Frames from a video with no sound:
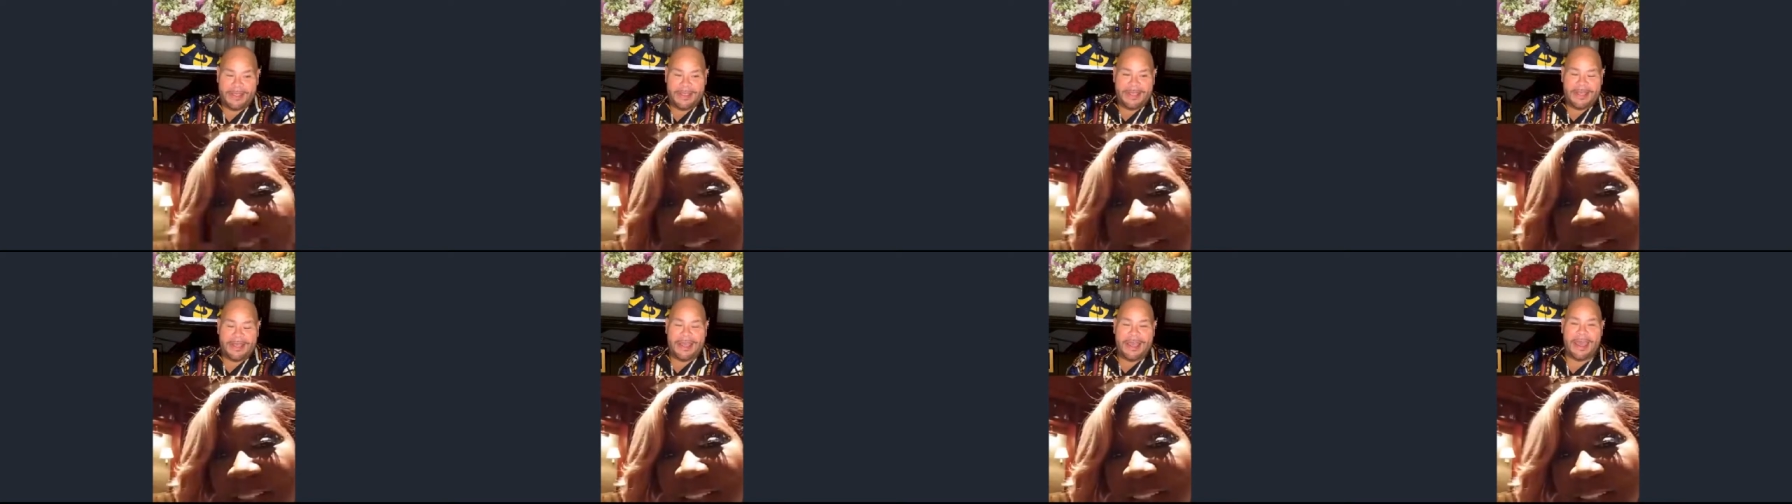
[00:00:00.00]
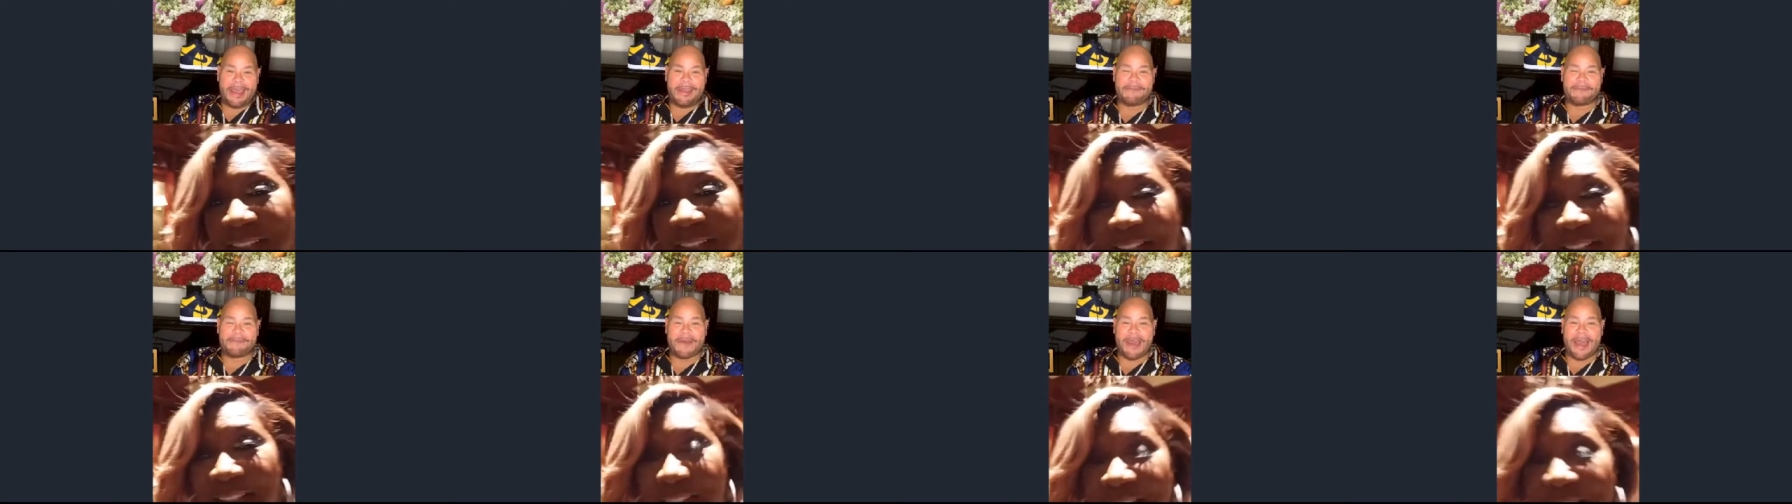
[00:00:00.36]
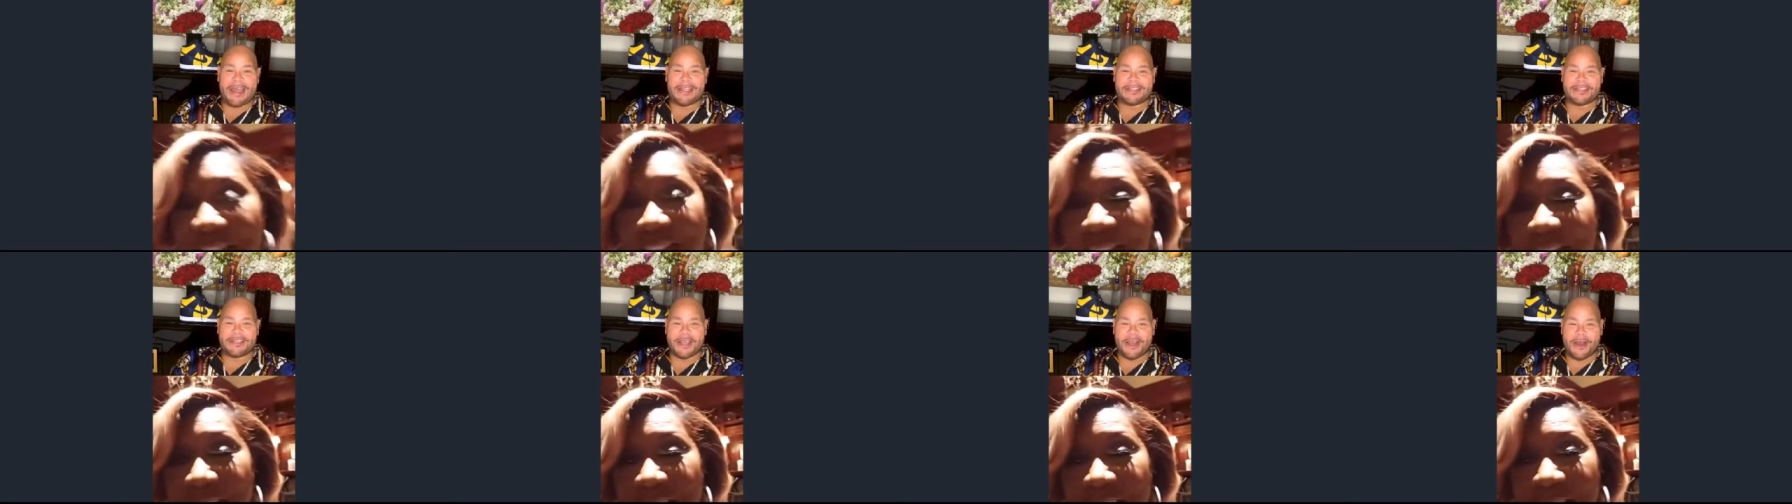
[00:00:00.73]
hey,
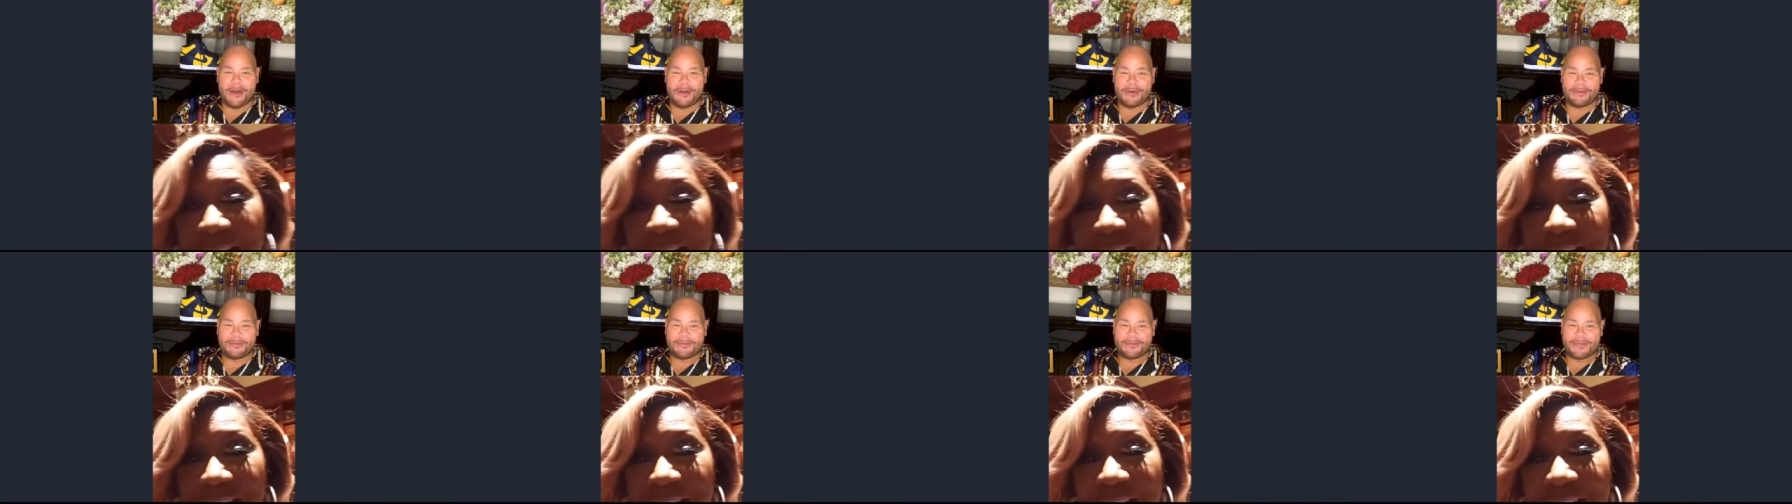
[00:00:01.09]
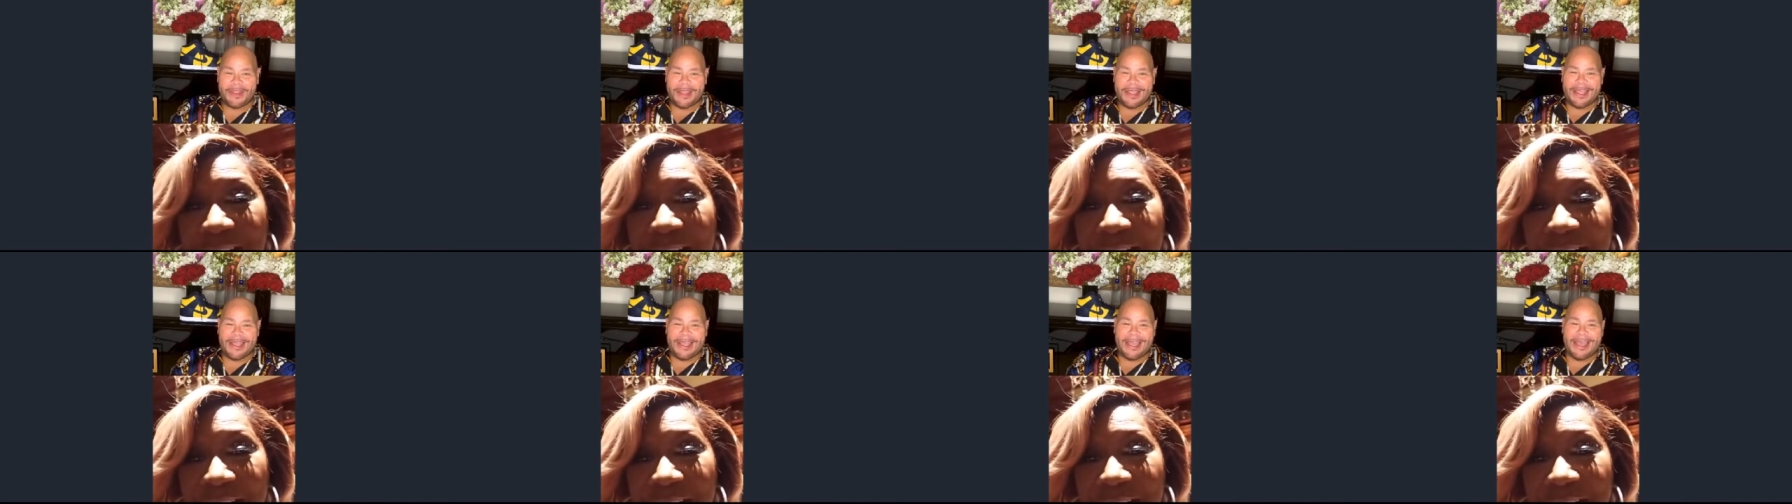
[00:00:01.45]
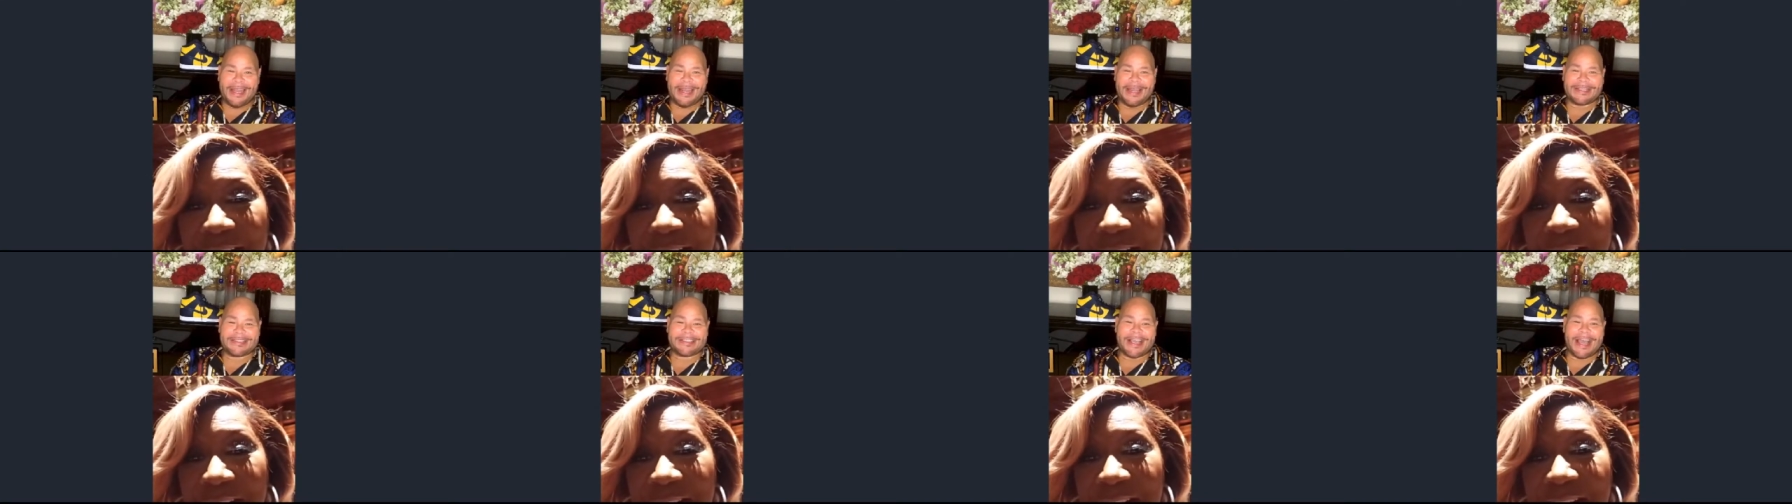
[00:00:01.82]
Fat Joe. And
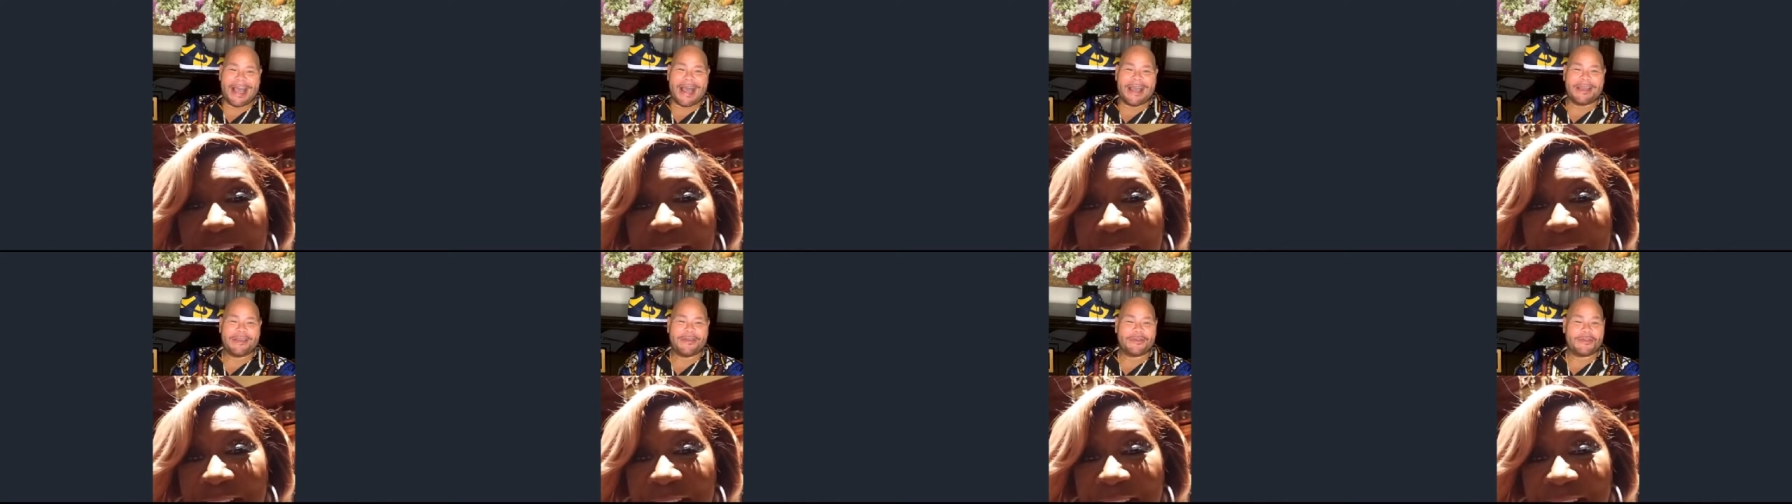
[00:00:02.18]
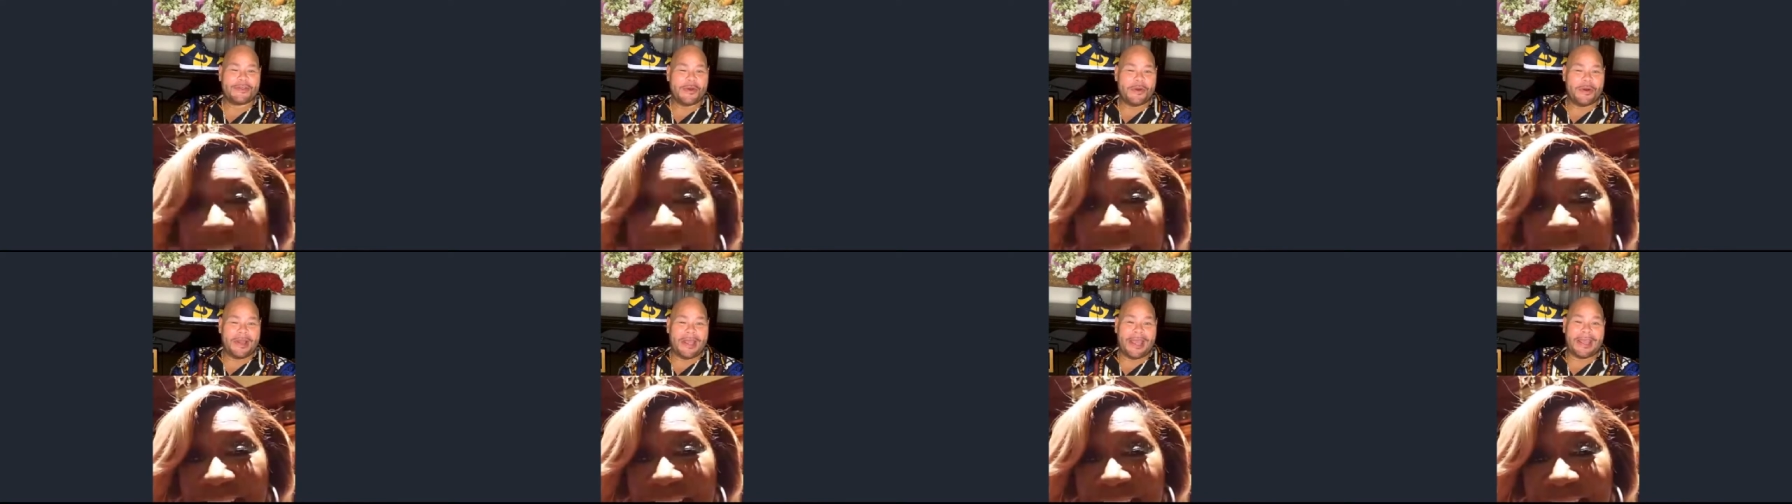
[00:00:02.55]
I said, how you doing?